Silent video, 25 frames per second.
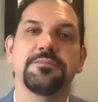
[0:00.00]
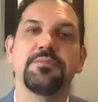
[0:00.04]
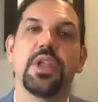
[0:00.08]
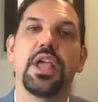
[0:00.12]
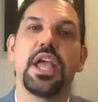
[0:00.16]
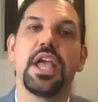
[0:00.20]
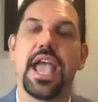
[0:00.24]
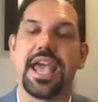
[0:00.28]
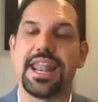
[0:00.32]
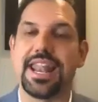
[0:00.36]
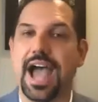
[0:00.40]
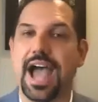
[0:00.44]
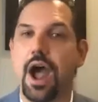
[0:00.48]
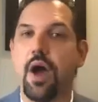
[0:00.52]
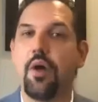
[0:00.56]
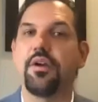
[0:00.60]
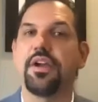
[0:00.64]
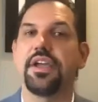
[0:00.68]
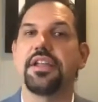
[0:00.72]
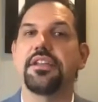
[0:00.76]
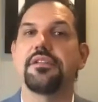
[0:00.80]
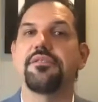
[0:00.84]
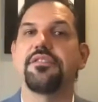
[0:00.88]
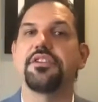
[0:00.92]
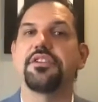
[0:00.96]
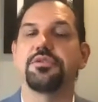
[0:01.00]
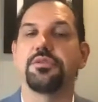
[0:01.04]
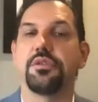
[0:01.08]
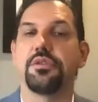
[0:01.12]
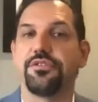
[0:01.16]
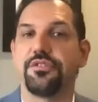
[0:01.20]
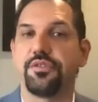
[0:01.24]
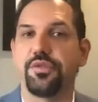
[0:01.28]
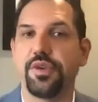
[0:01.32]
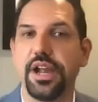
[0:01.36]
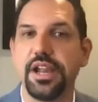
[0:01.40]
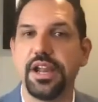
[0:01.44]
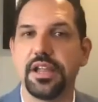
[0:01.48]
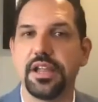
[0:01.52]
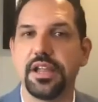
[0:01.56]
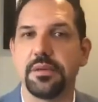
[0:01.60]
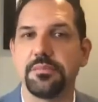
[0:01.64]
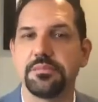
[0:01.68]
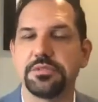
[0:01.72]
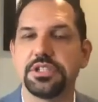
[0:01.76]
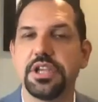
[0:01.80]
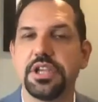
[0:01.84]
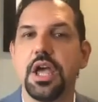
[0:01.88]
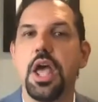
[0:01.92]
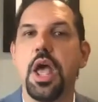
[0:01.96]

and our individual freedoms,